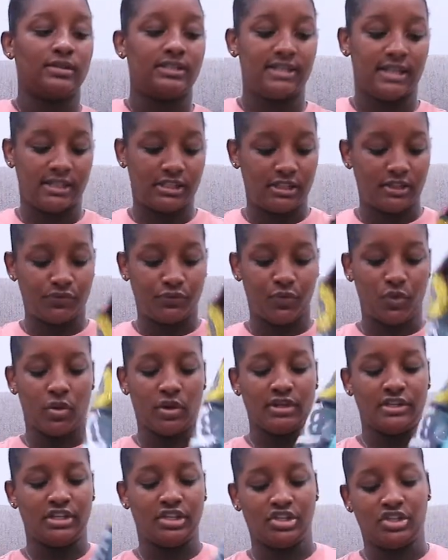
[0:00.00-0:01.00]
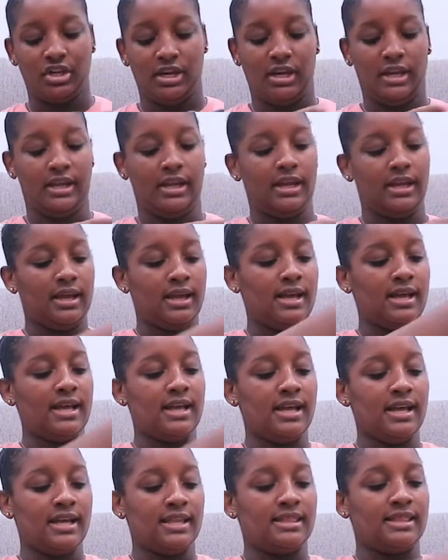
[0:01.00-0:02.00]
sets for Déjeuner.
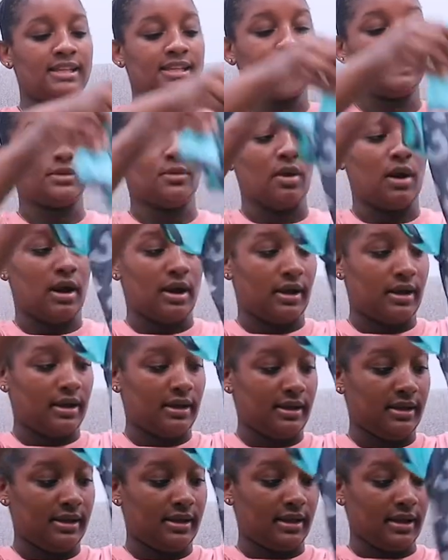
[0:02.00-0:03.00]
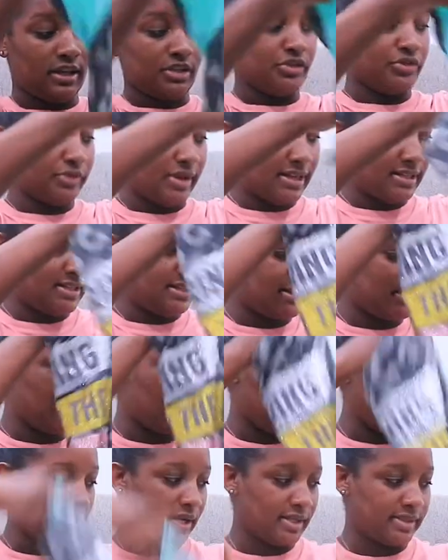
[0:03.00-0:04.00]
This one, a dress, you
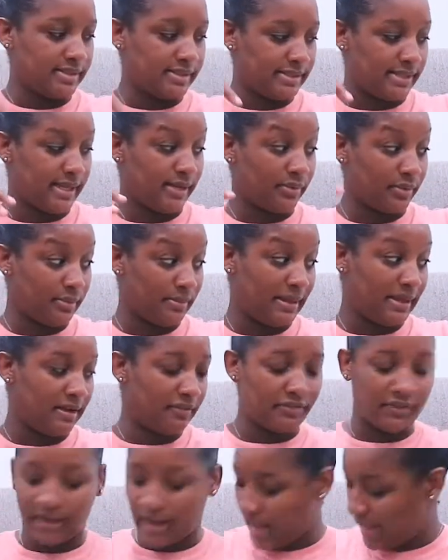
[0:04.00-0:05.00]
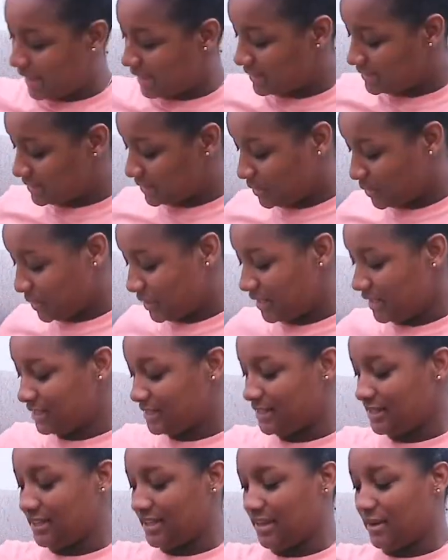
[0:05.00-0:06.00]
know, because they go to bed every night, according
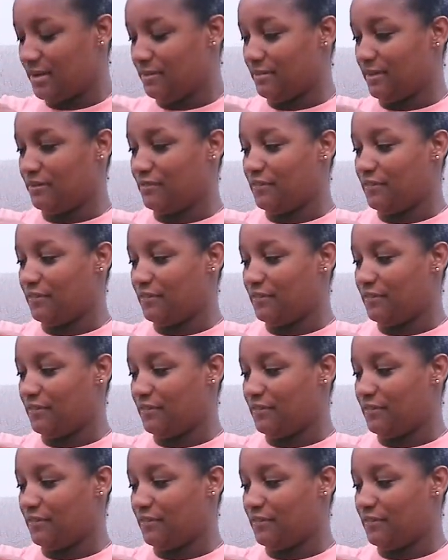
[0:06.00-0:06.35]
to my